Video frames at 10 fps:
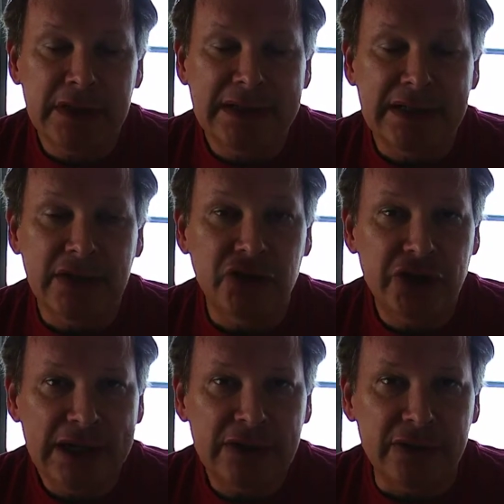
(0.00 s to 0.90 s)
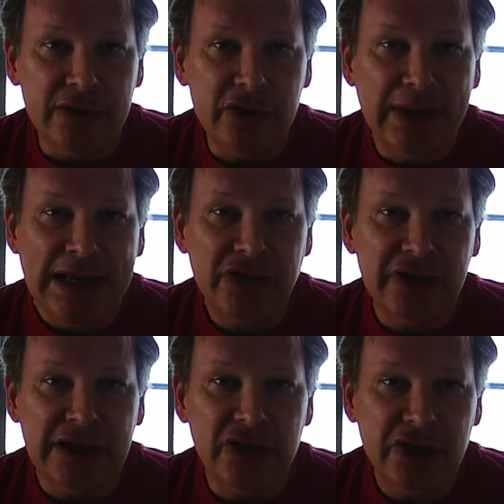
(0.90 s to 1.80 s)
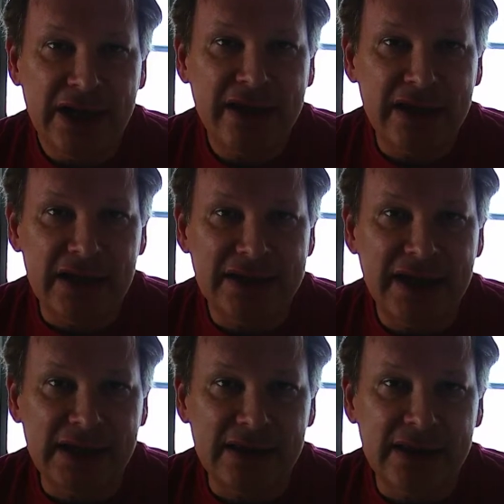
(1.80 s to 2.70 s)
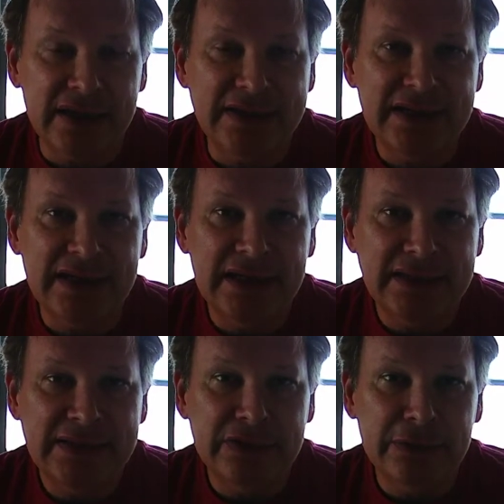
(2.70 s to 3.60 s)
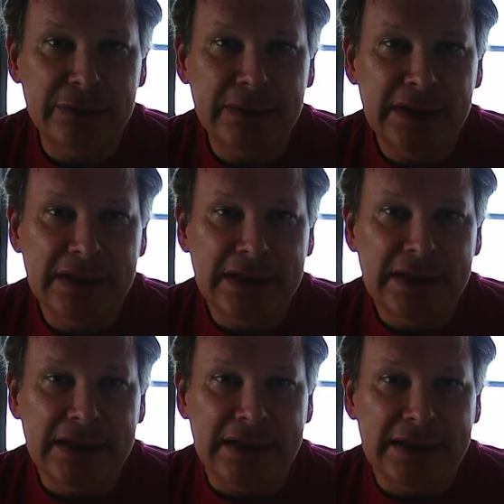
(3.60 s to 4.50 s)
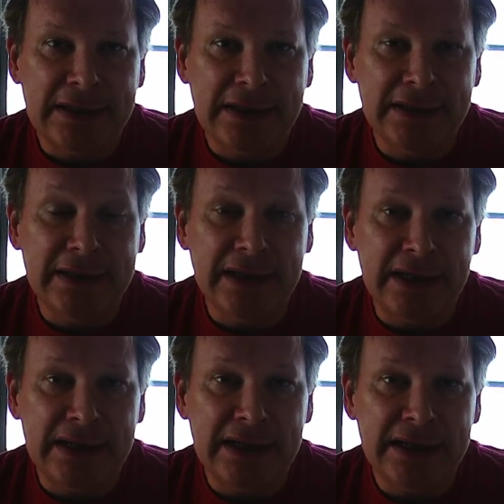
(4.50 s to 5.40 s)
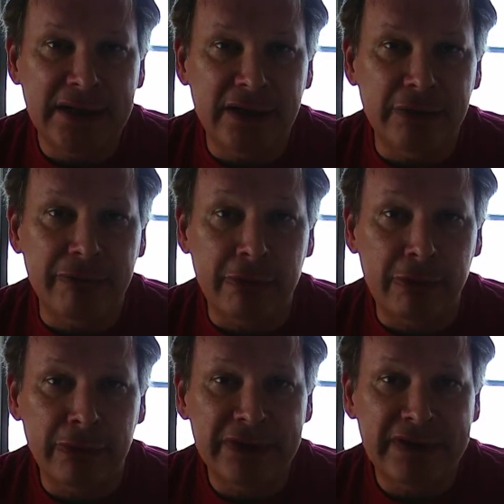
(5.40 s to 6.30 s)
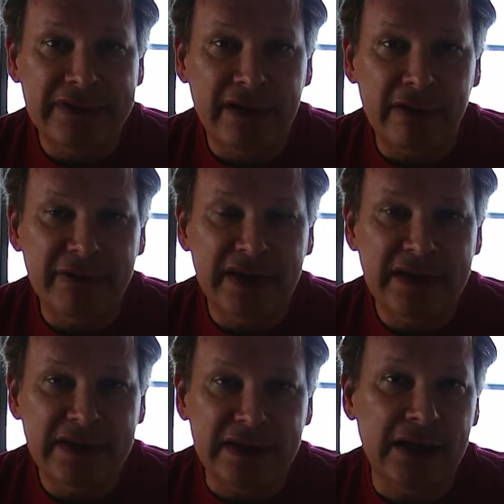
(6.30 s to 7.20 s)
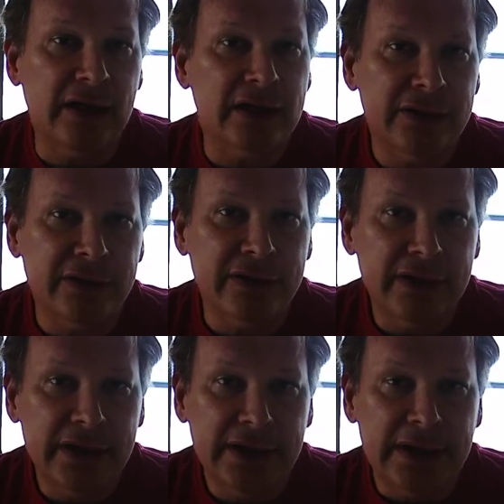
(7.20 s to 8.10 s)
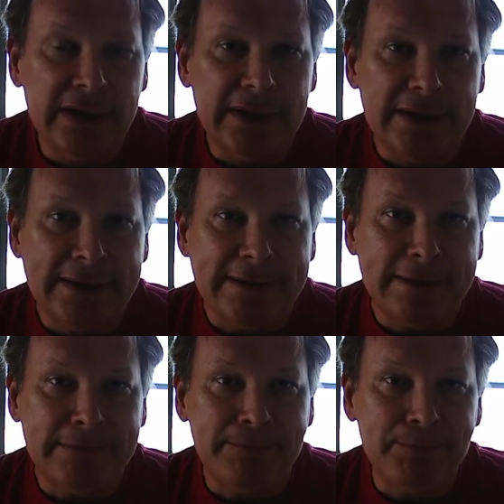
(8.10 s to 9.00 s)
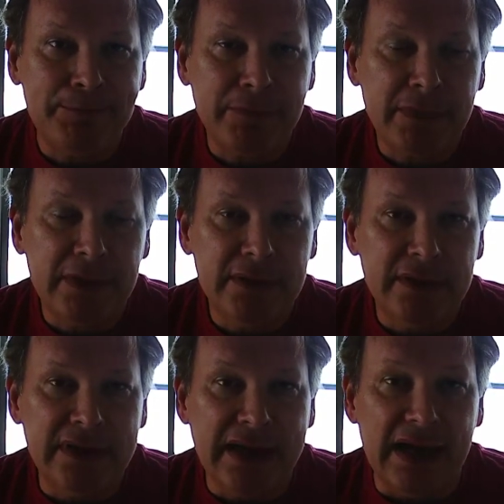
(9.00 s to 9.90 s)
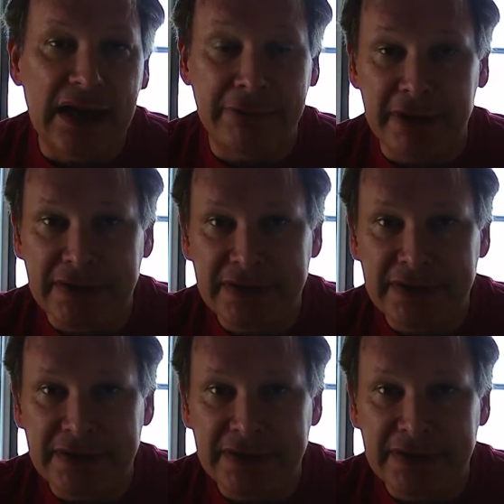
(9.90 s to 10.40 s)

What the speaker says: an injector to actually inject the contact lens into the eye. It unrolls itself and they tuck it under the iris.